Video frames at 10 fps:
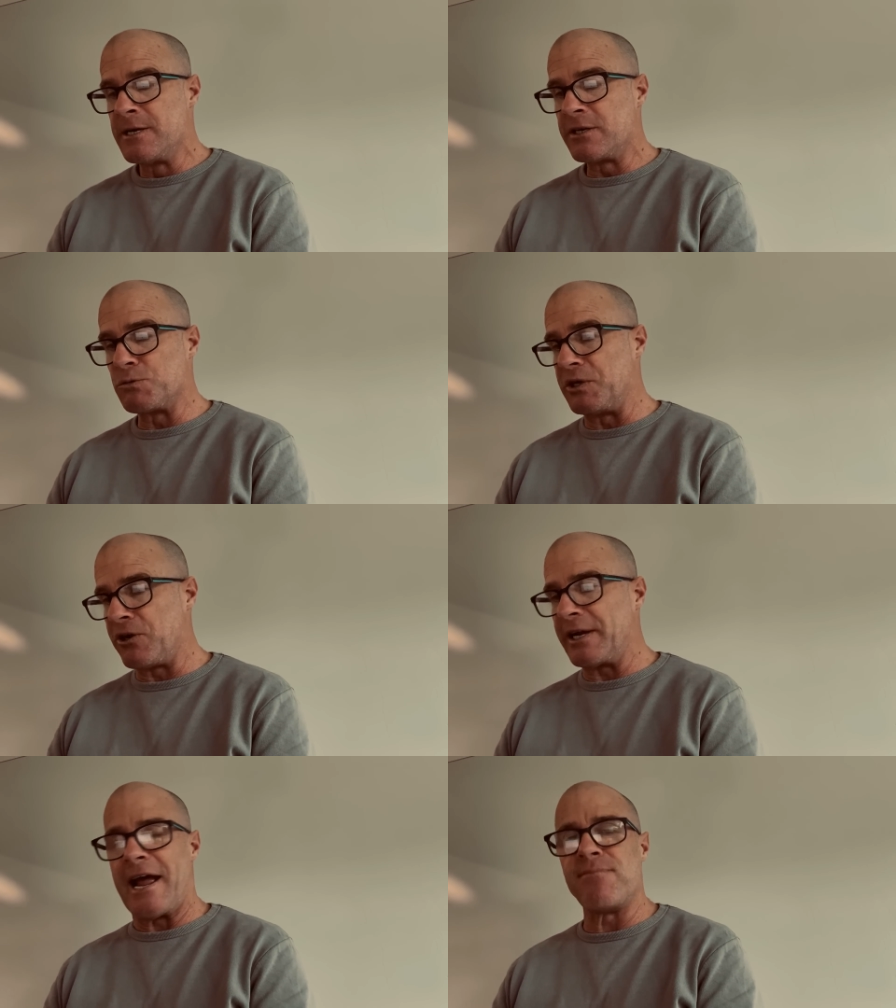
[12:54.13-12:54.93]
because we're
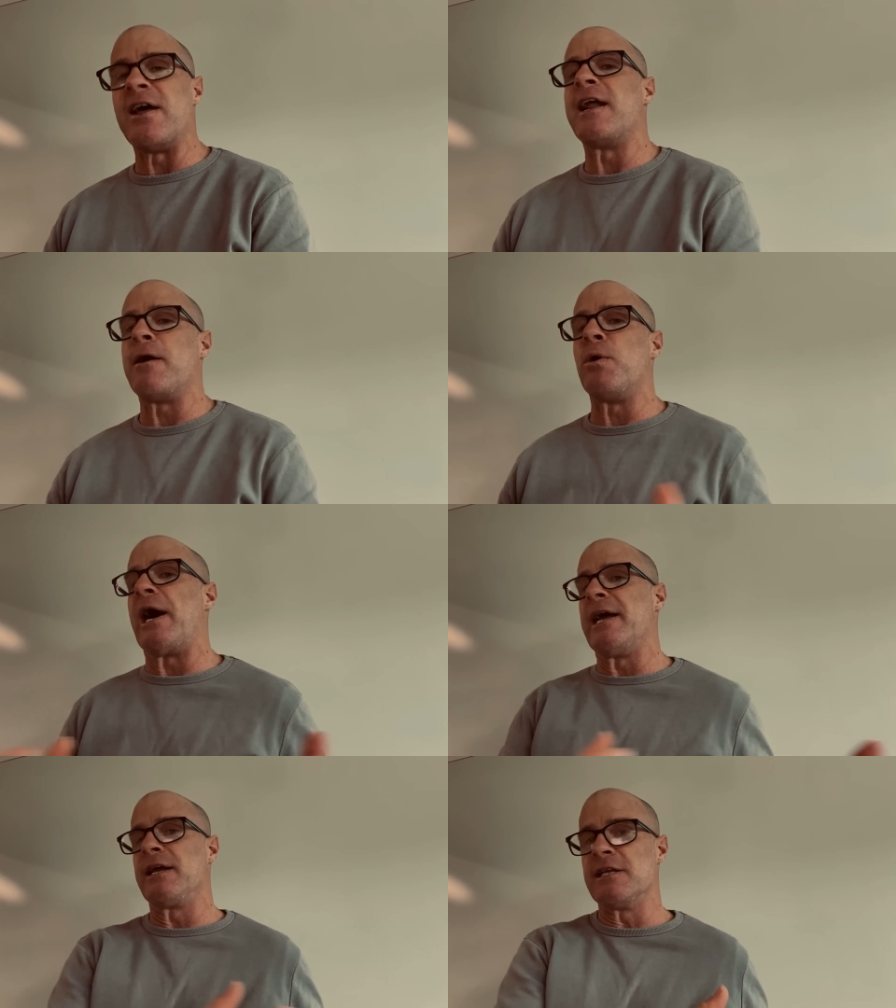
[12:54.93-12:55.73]
not going to have that our
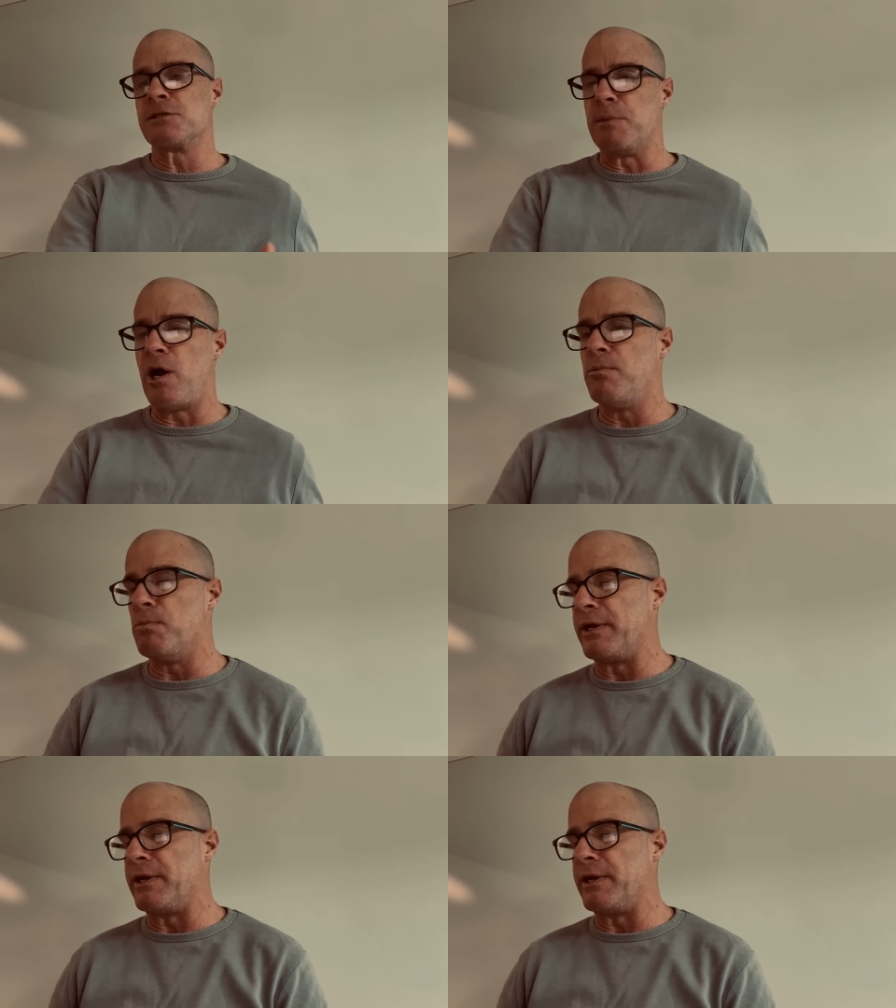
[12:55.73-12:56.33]
way against Melbourne.